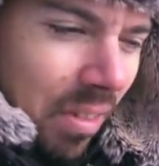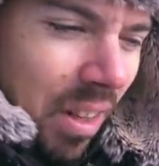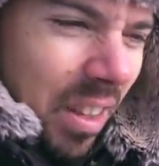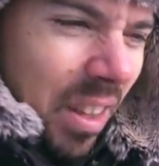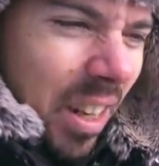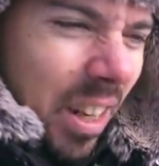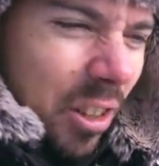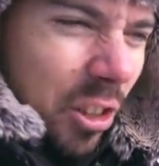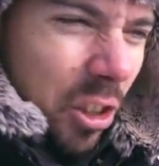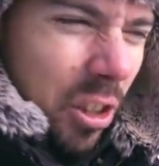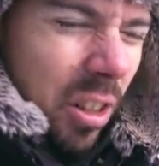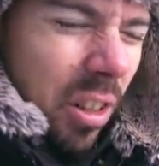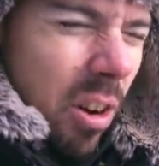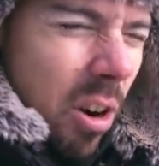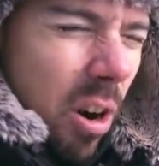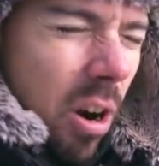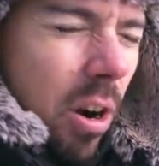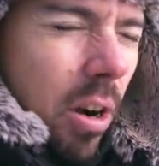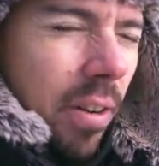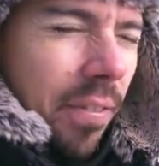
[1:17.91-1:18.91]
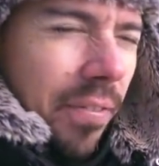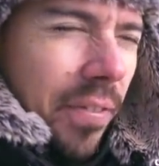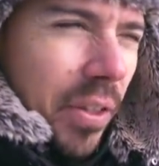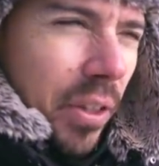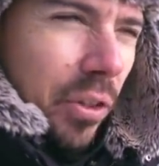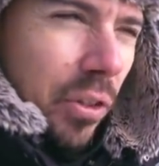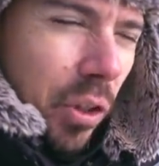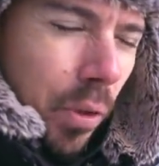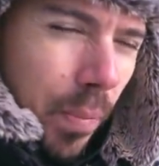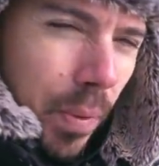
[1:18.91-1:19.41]
And then I just, oh, I
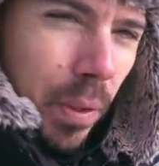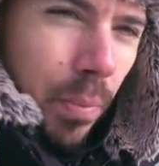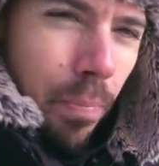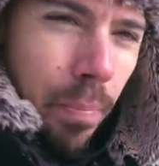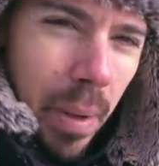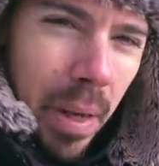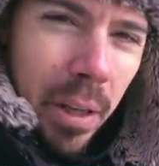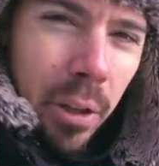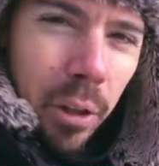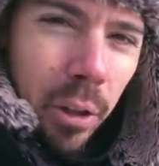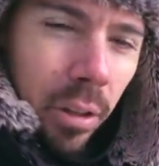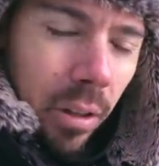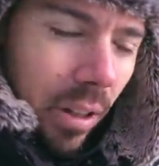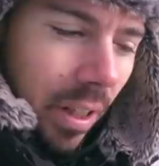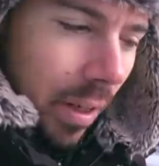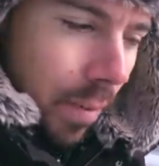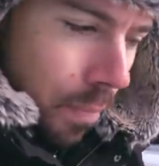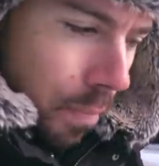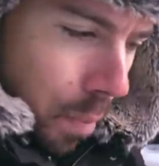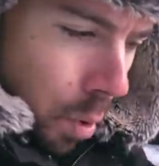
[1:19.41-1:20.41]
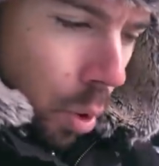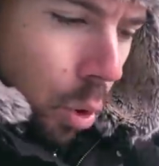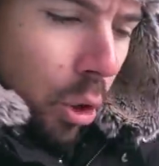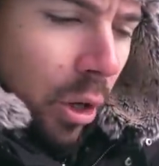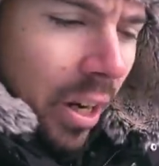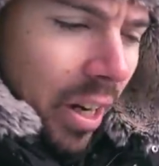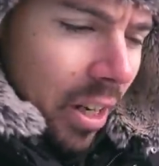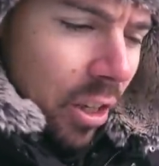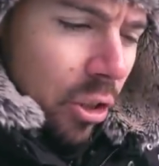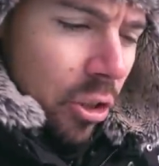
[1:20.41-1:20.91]
feel so much better. Like
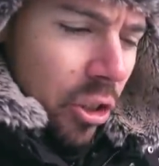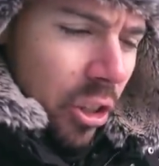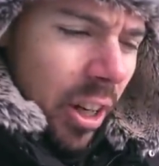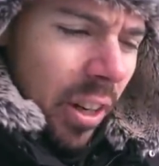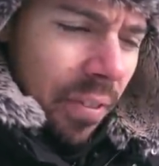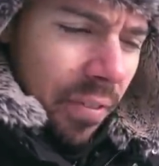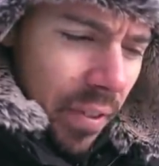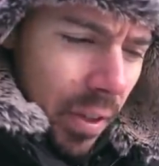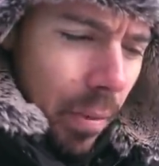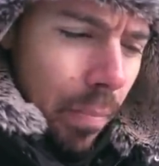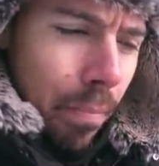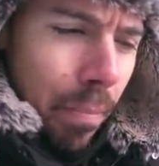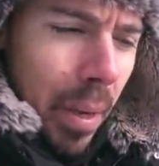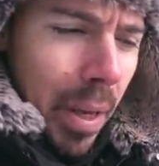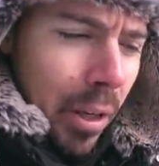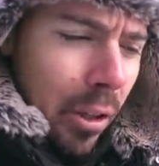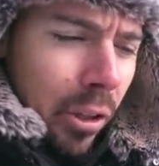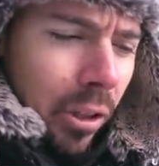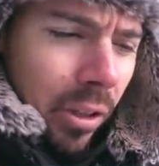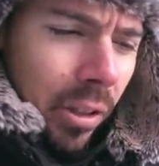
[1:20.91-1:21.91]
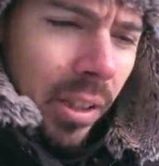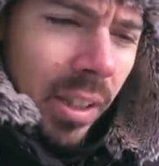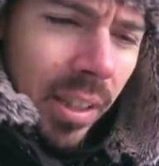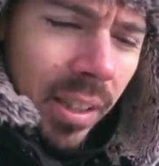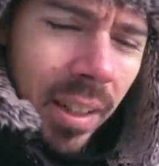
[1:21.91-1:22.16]
more energy, I feel better.